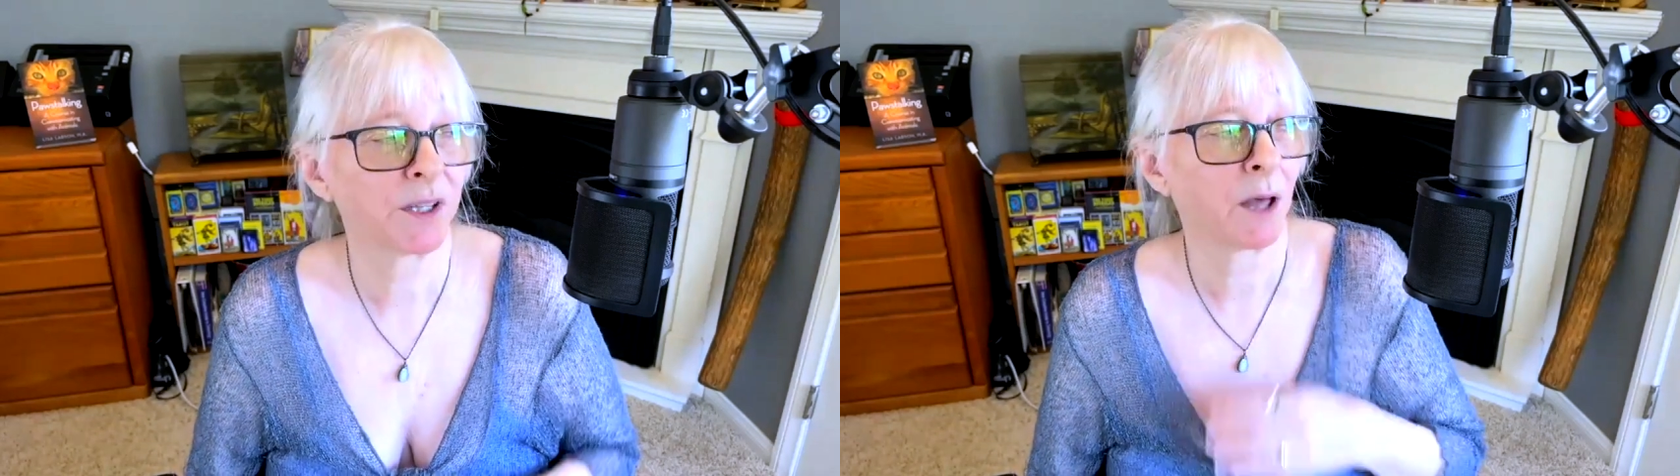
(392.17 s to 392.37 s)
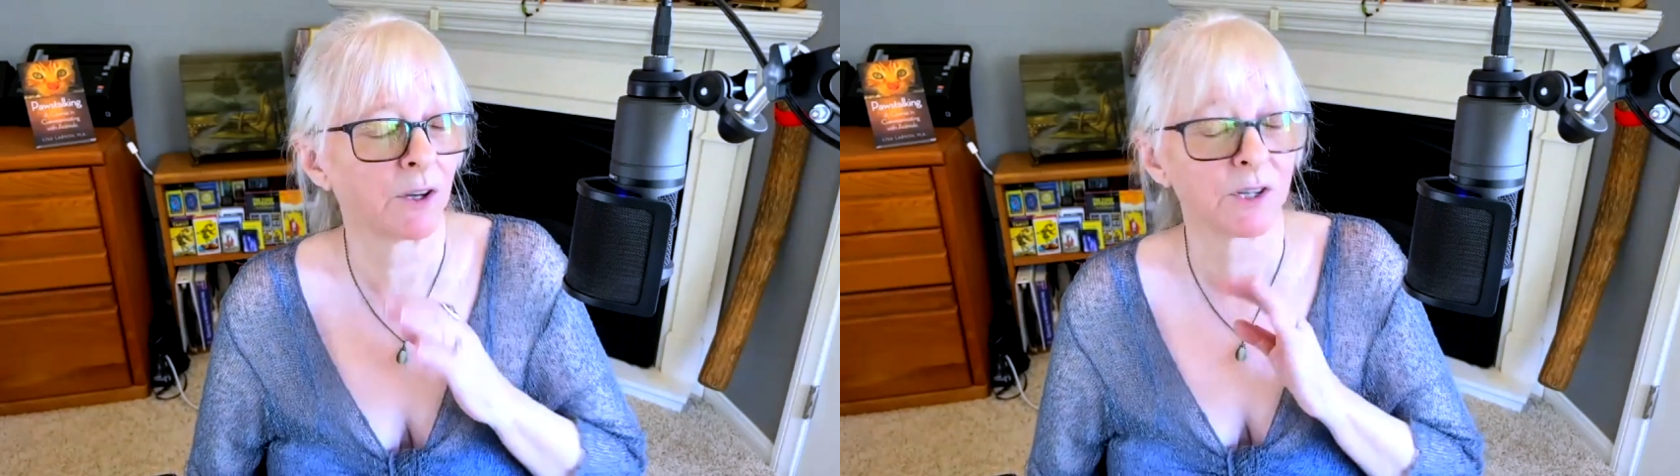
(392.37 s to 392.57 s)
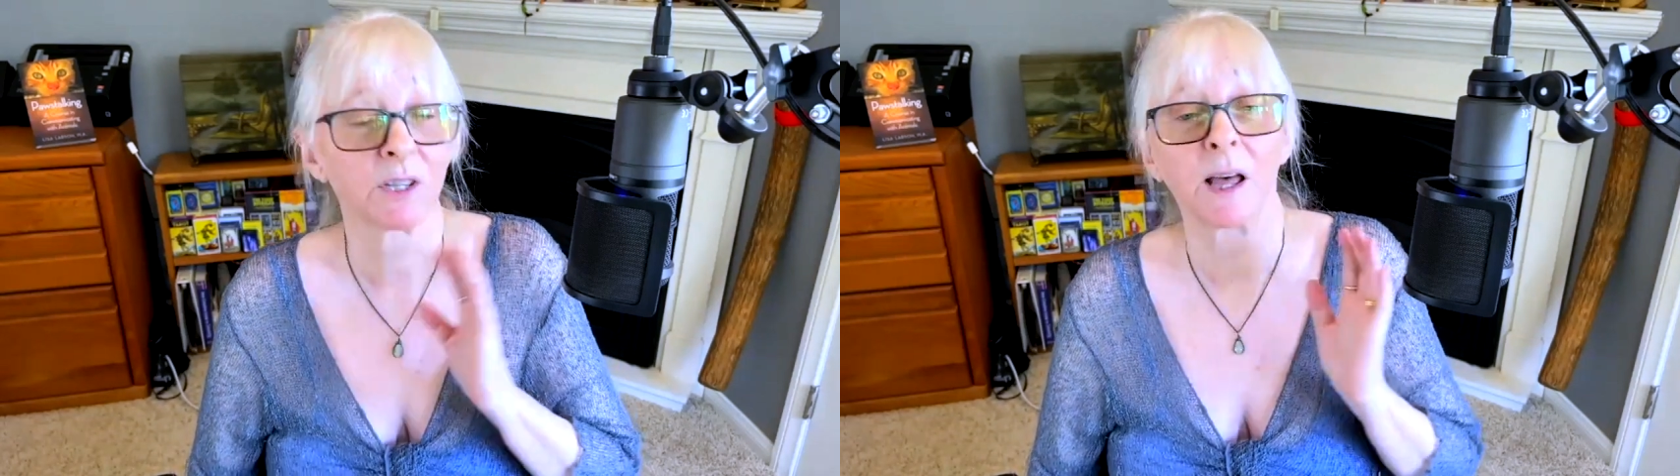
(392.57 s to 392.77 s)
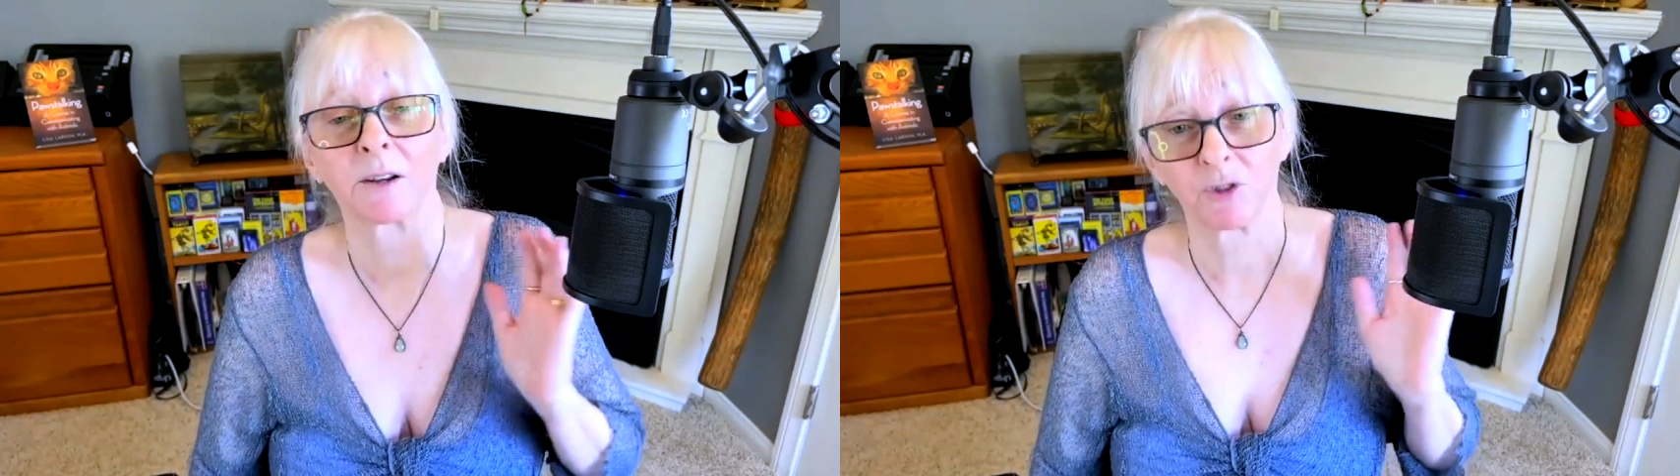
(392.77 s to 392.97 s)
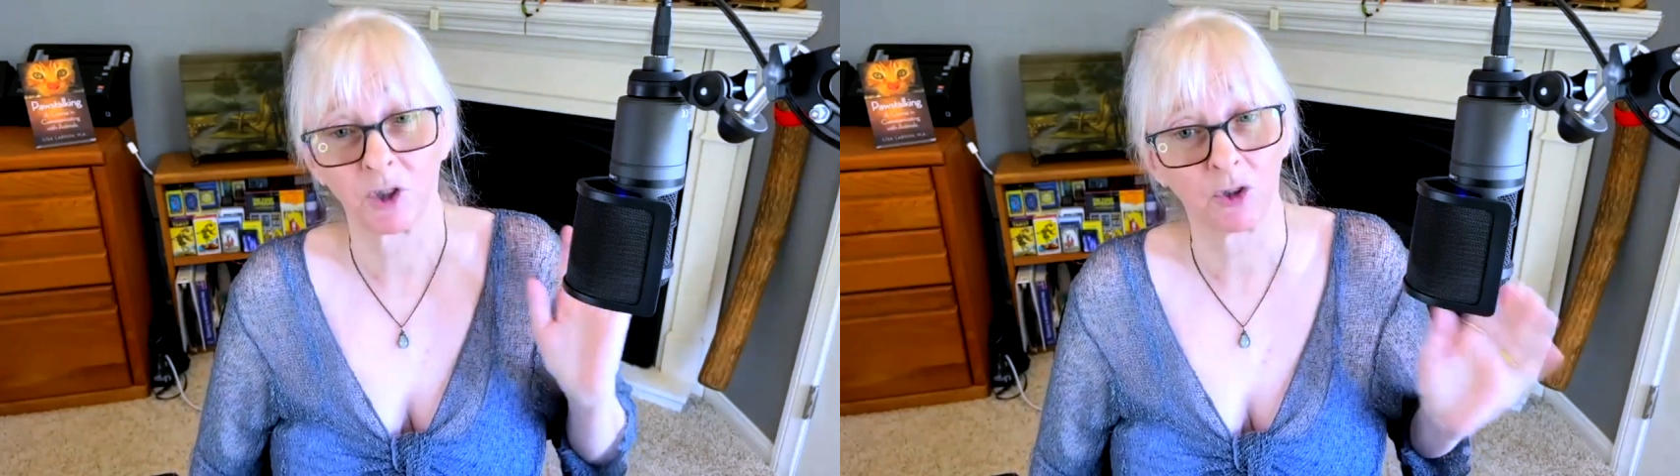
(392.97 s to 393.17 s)
Now, there's a lot
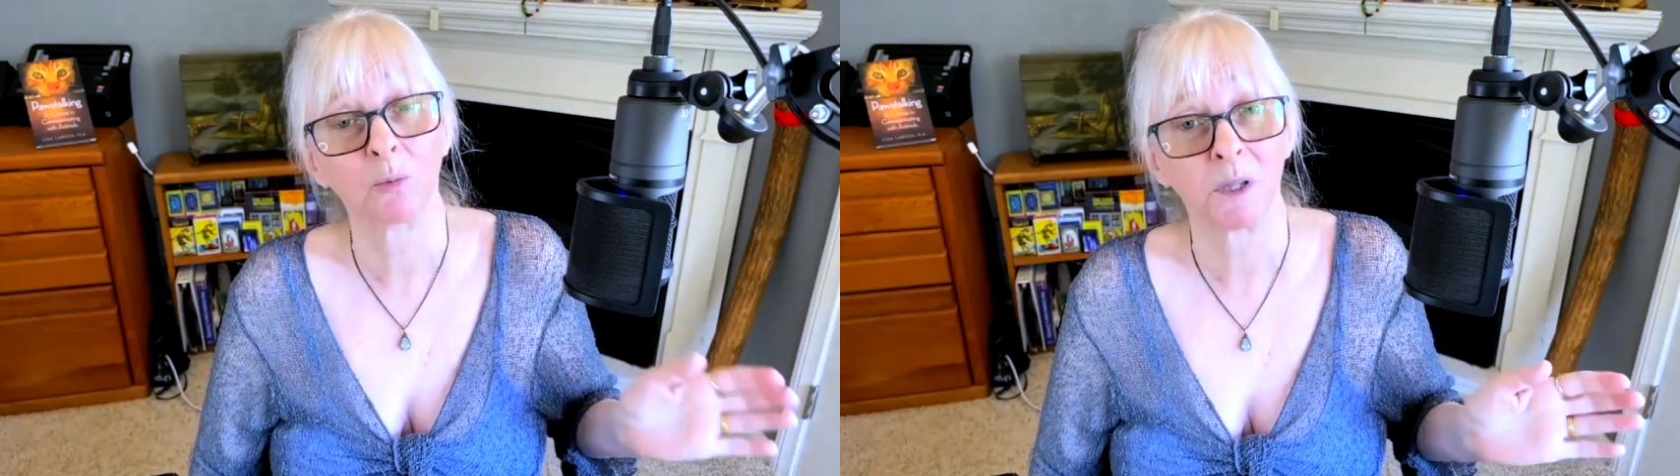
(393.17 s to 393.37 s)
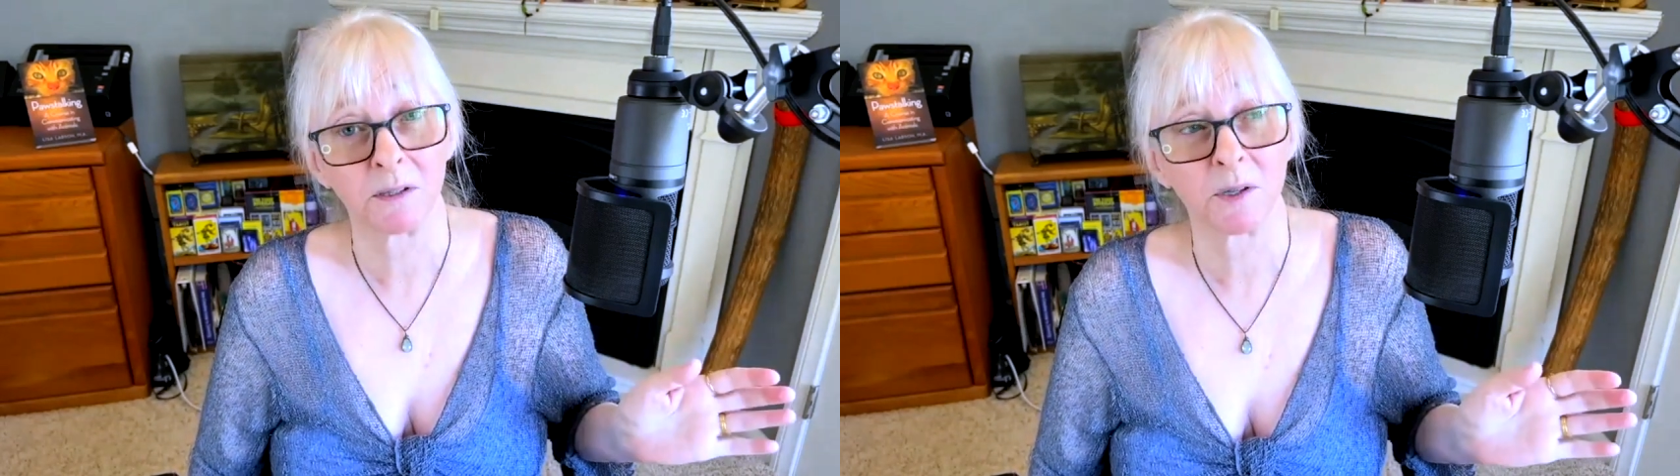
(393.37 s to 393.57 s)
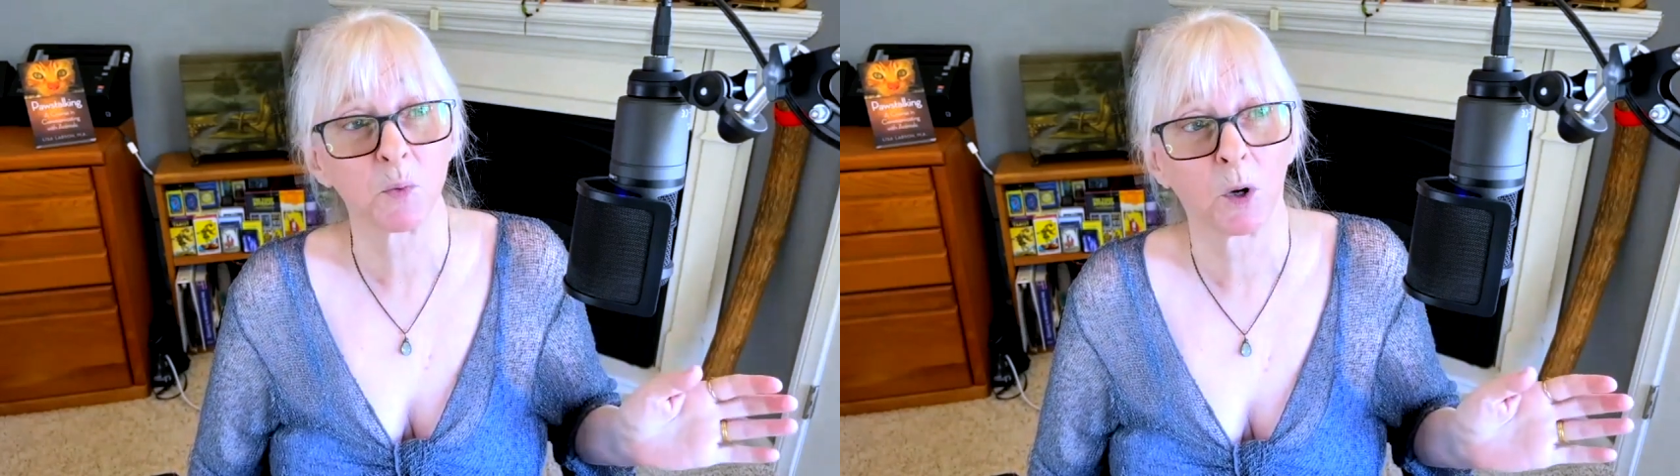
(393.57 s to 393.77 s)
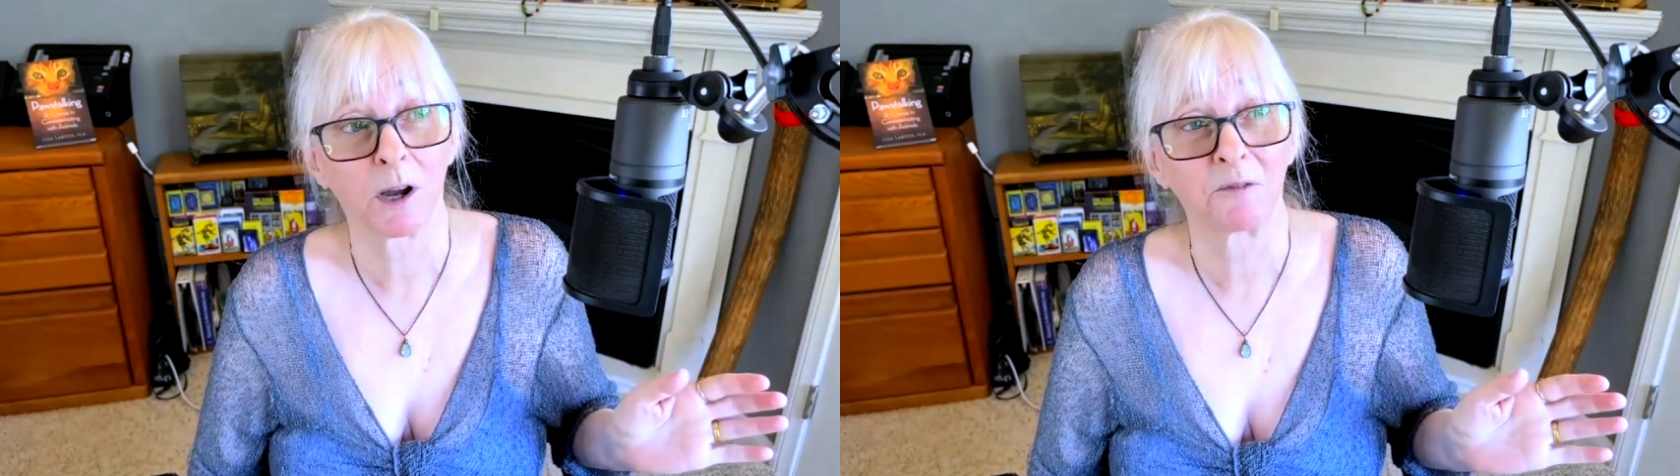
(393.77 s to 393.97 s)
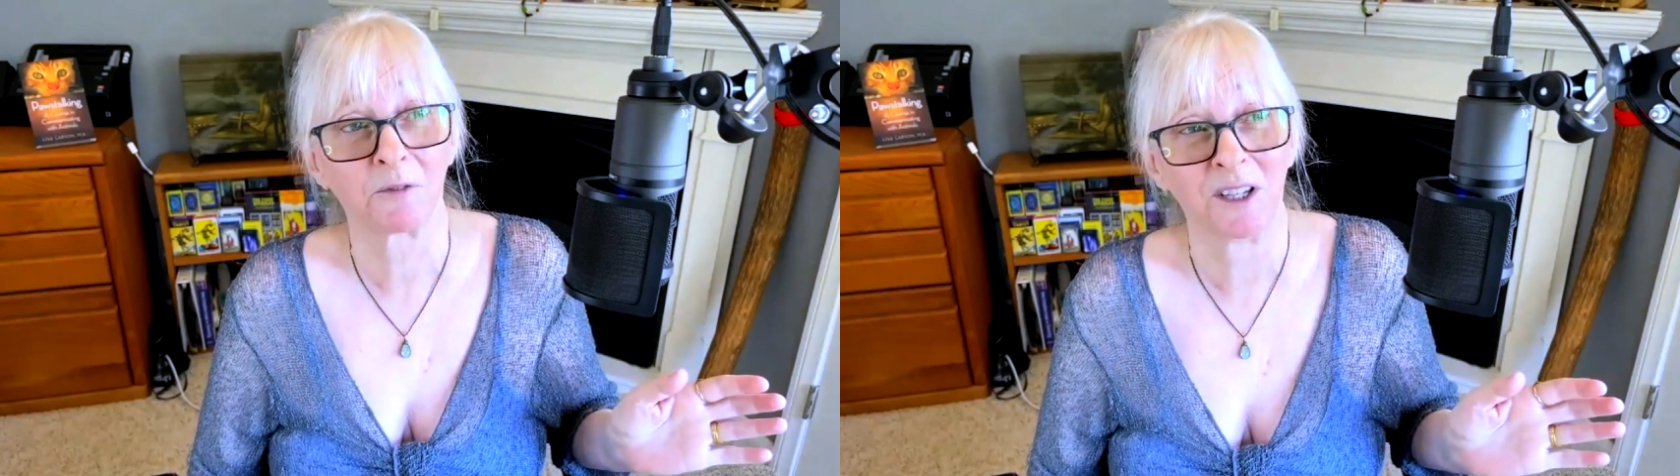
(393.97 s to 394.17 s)
of humans where
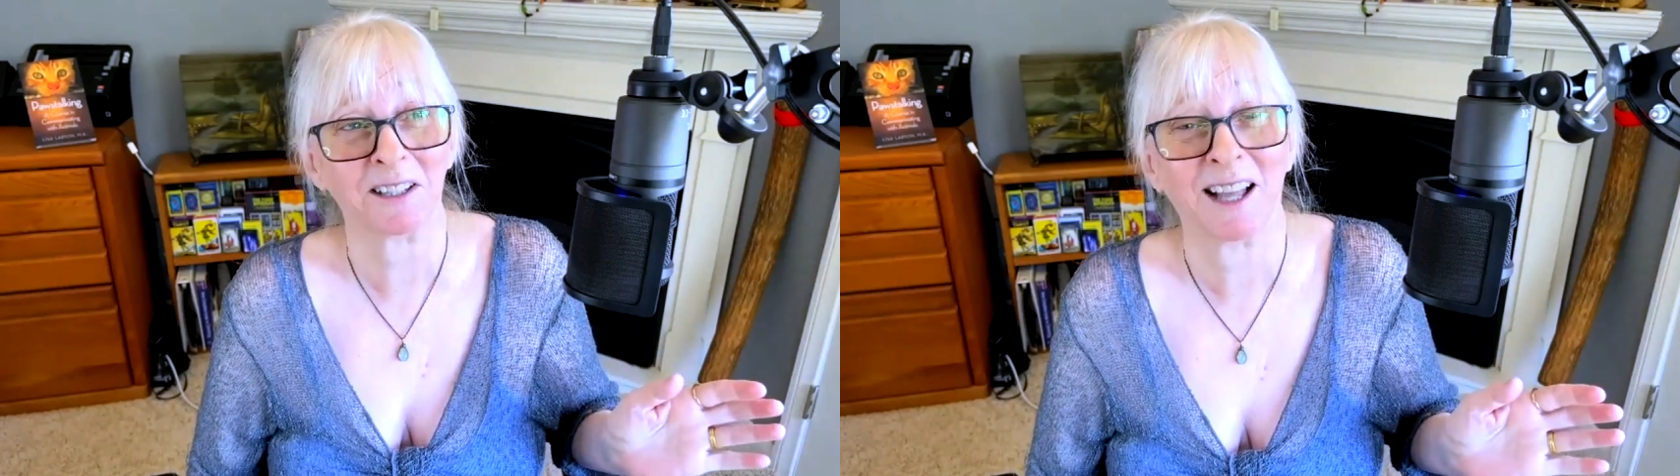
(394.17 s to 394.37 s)
I feel